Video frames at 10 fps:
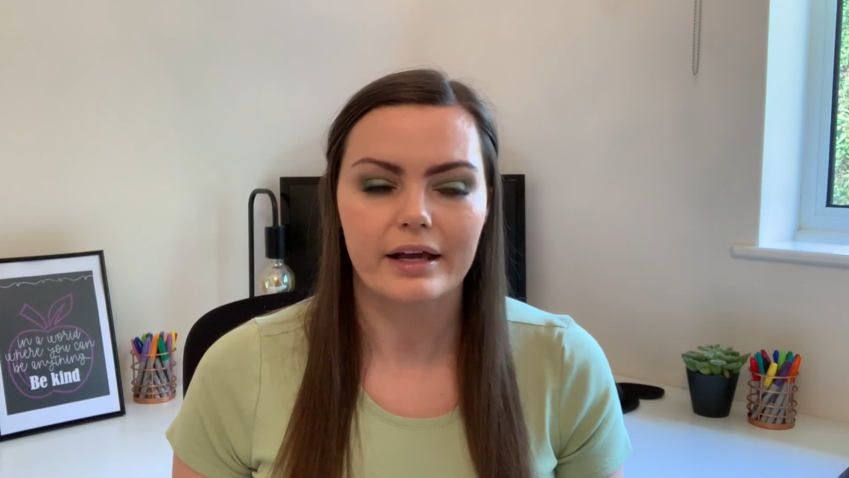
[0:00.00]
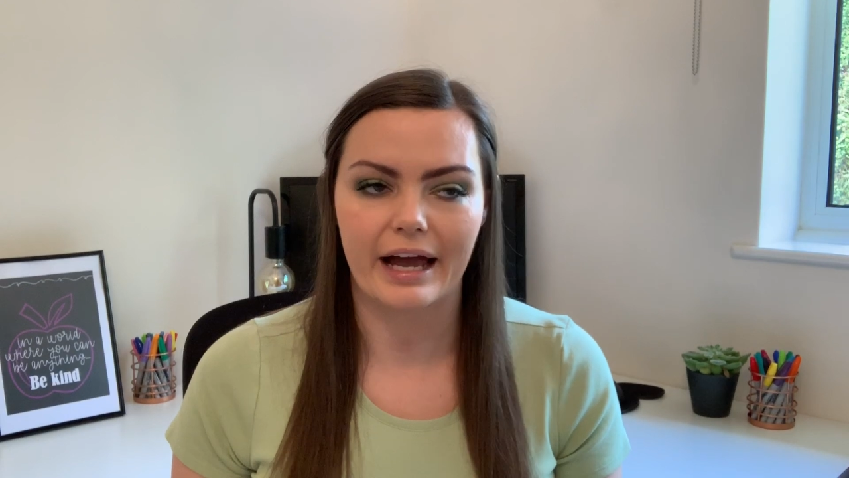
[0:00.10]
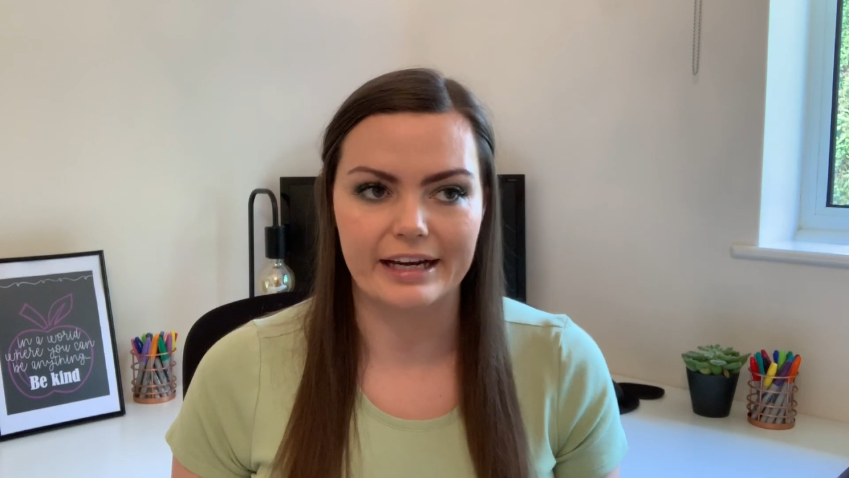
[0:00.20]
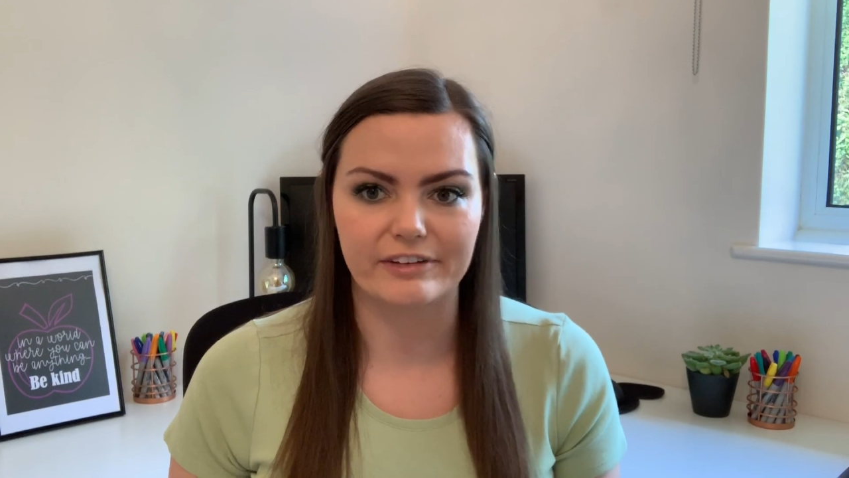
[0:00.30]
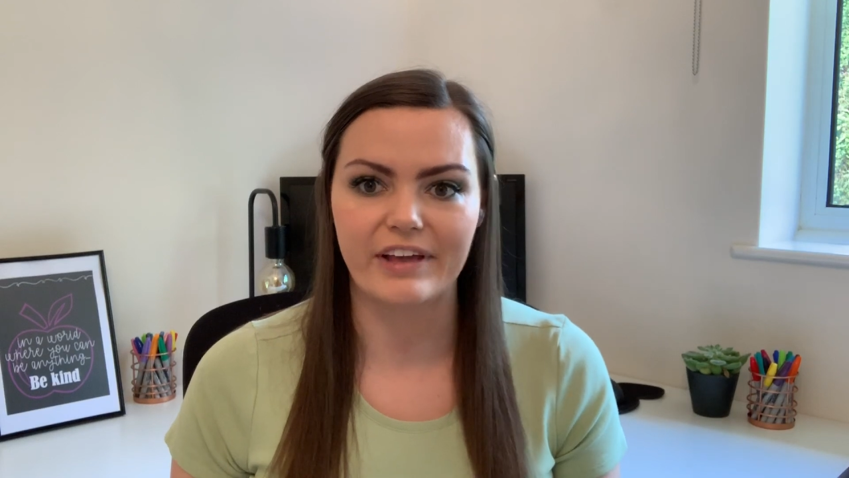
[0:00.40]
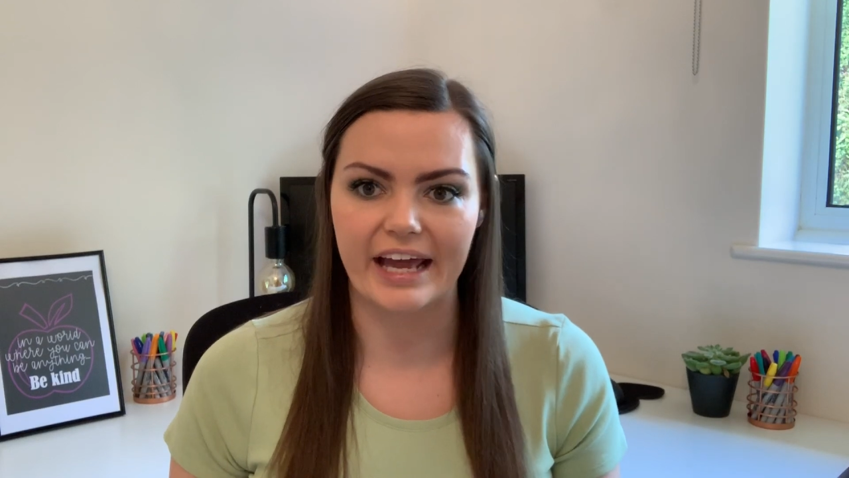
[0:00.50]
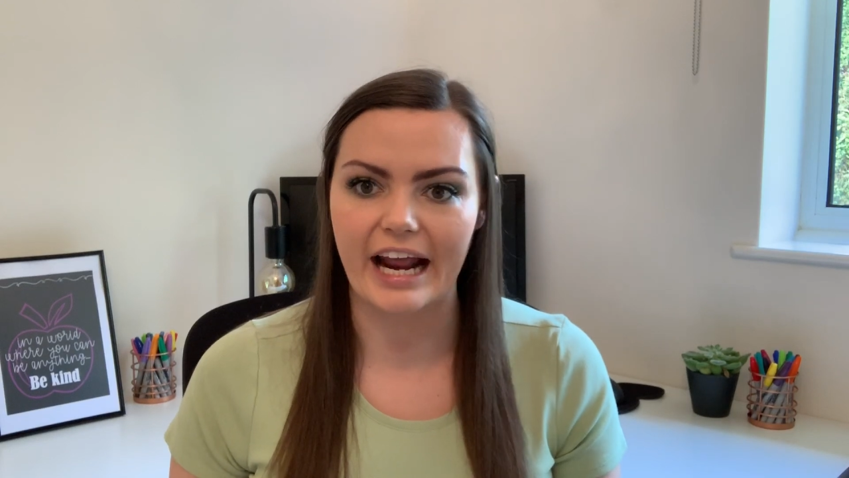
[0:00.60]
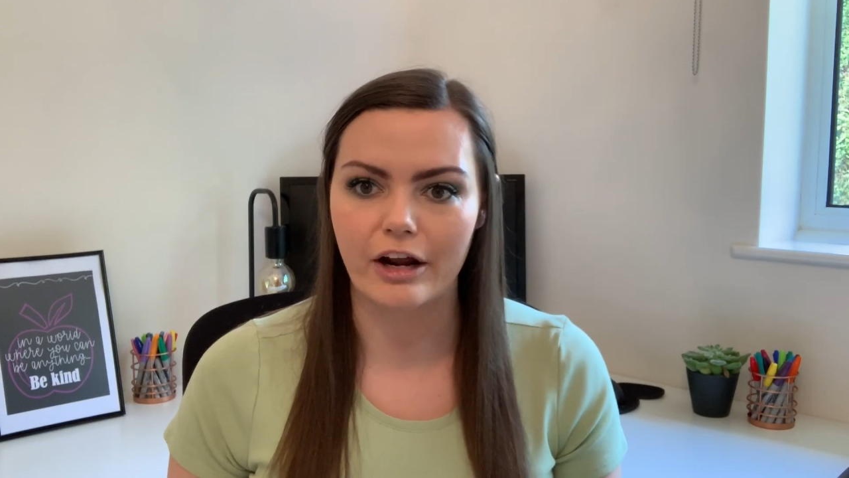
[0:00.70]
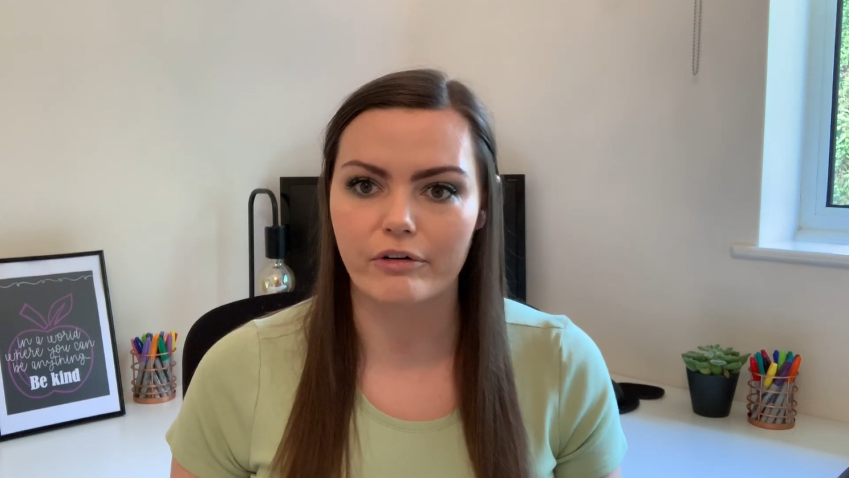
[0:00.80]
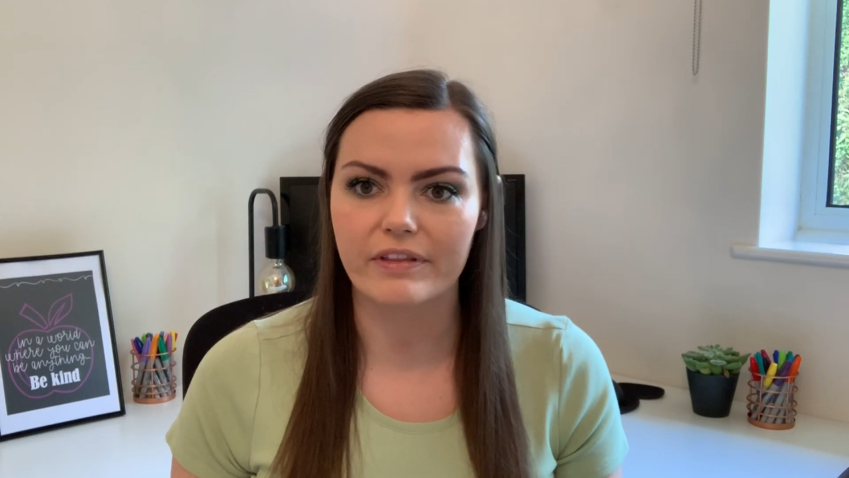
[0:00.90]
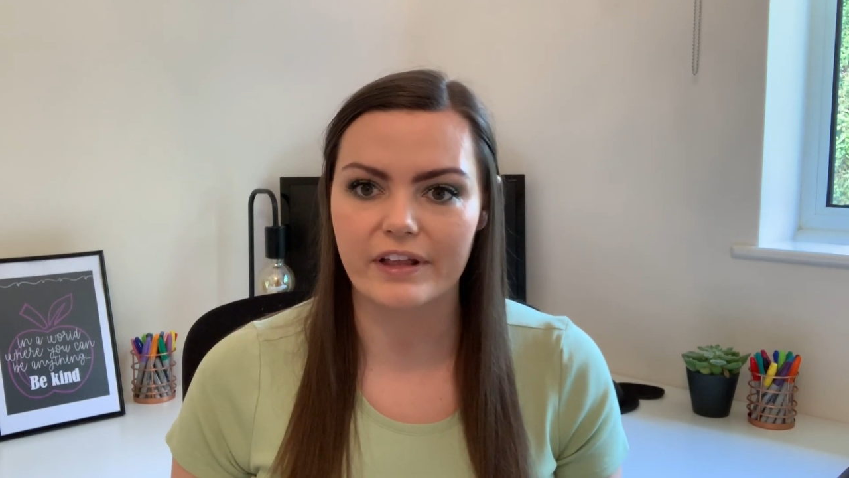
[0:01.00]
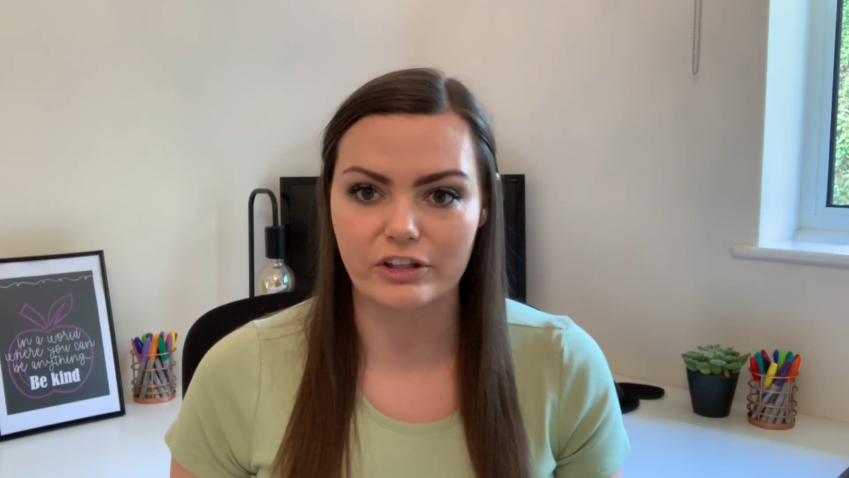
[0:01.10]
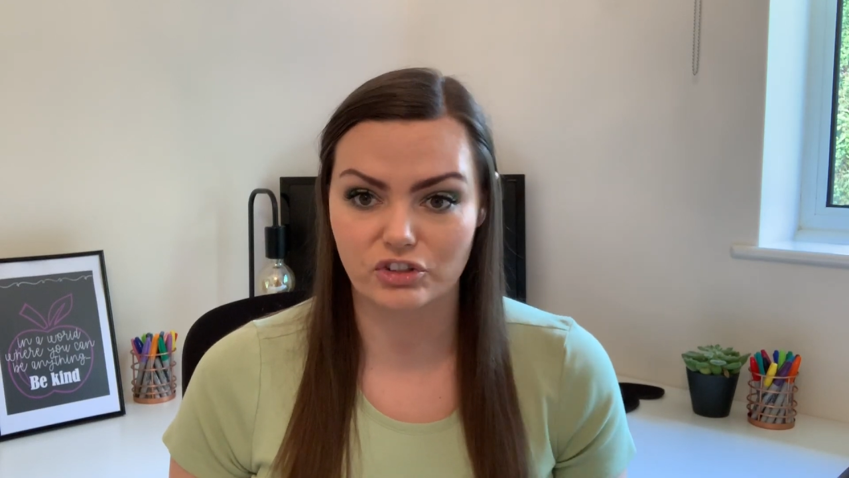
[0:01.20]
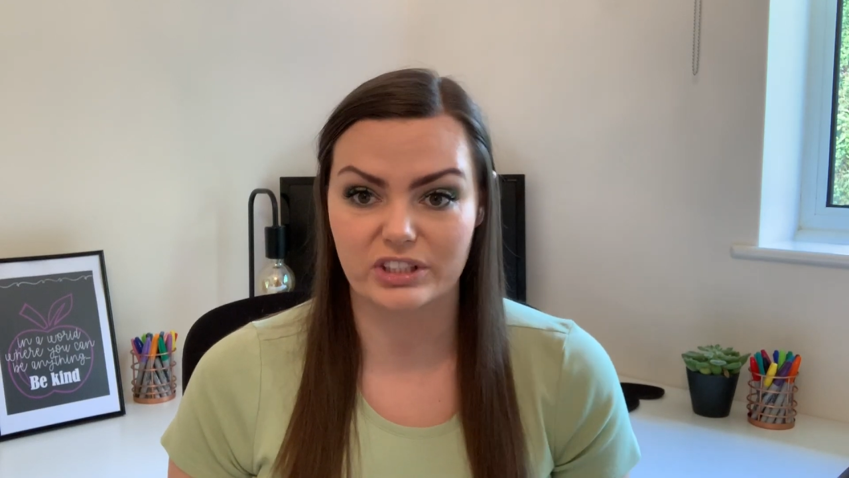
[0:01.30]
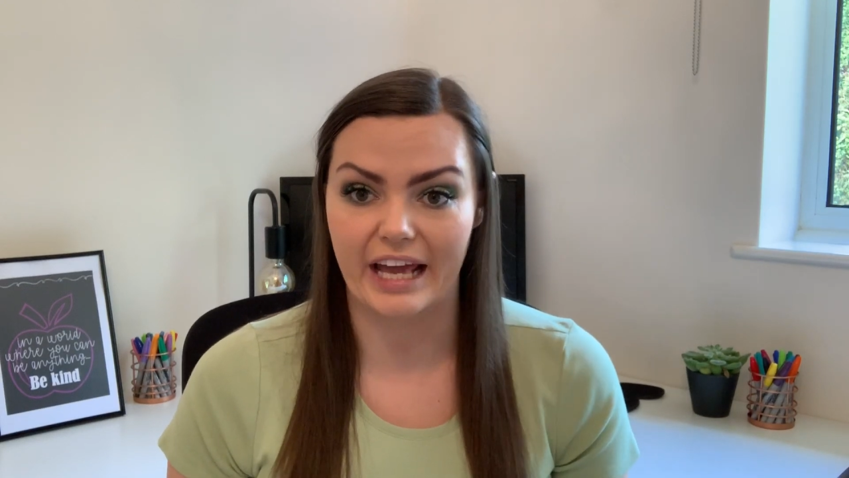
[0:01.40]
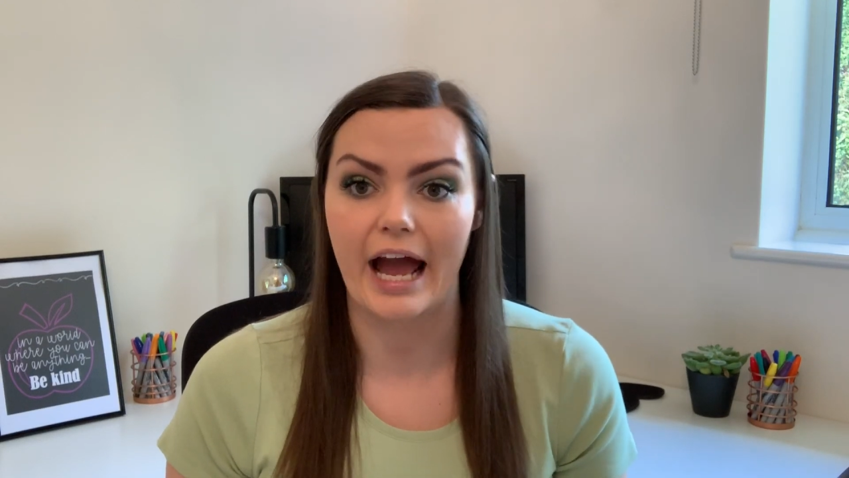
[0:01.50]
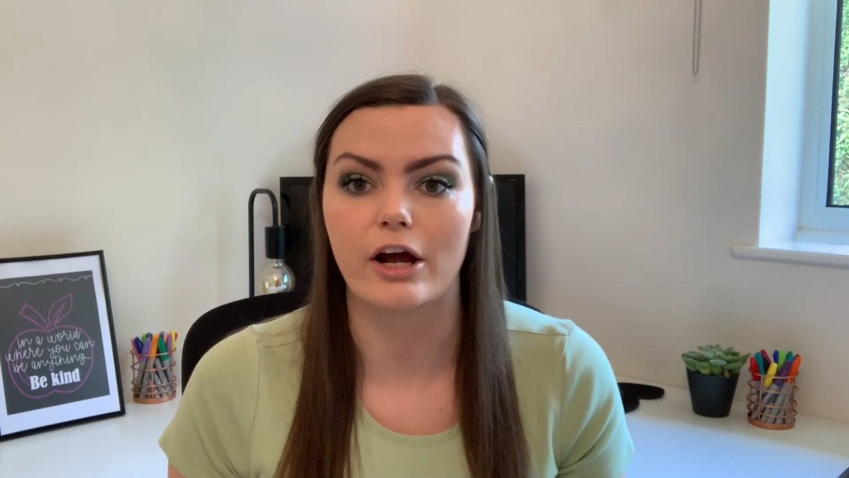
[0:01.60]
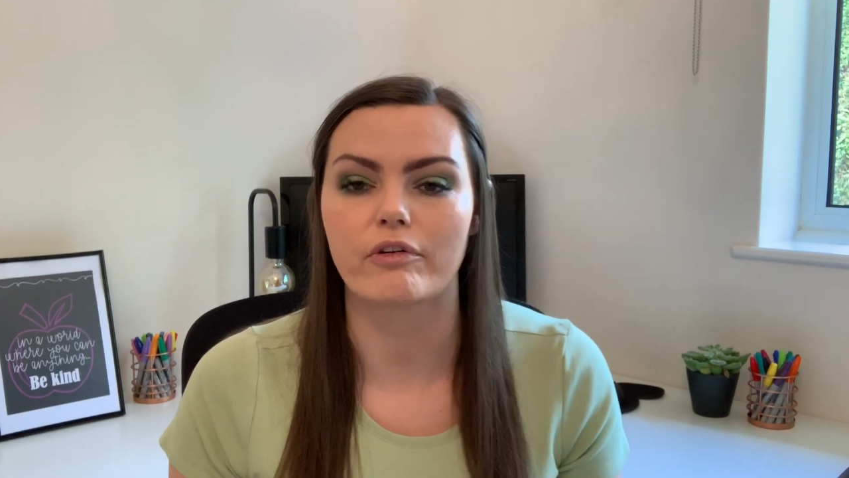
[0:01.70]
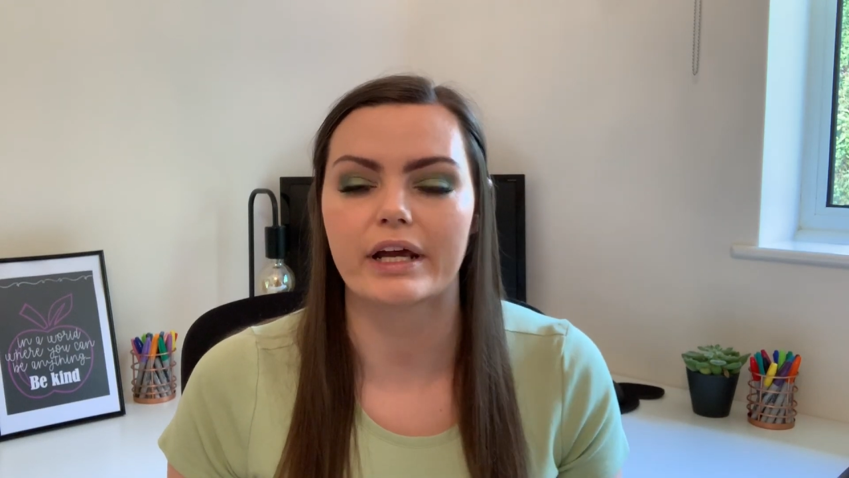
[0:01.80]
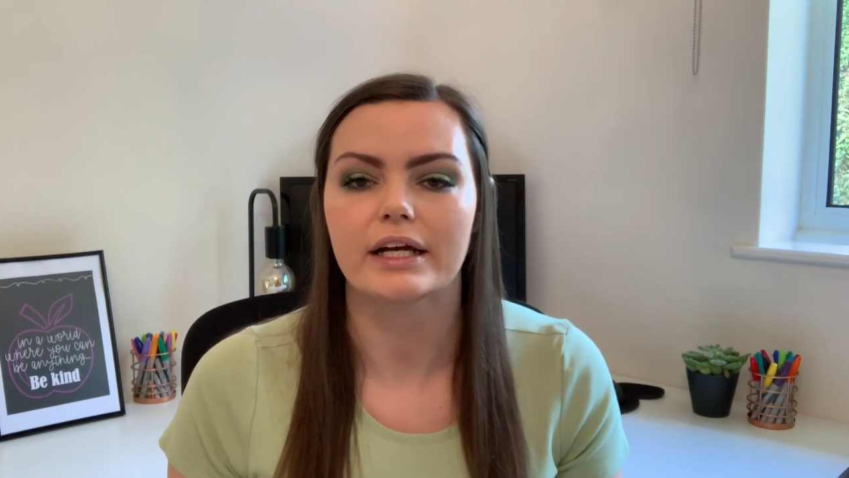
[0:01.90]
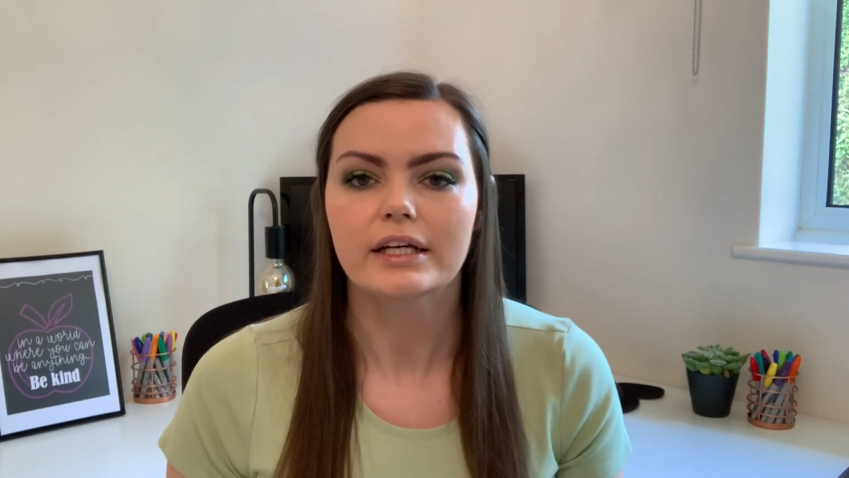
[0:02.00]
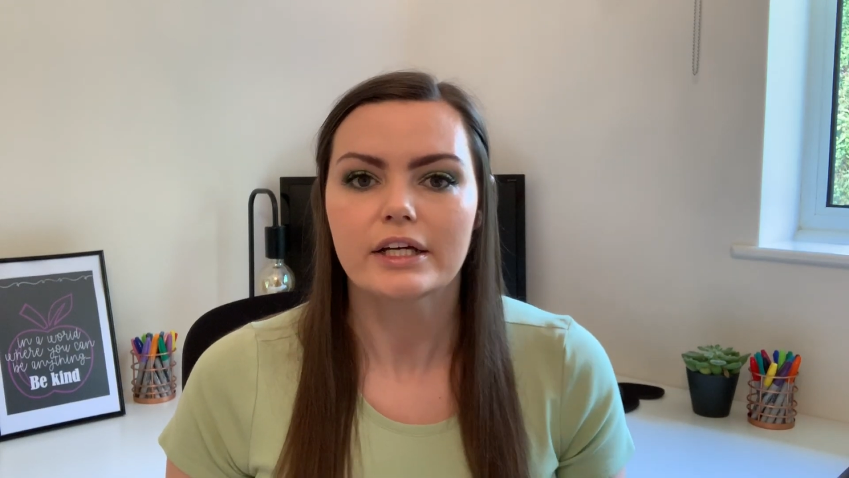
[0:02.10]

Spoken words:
kind of getting angry, they'll just get angrier.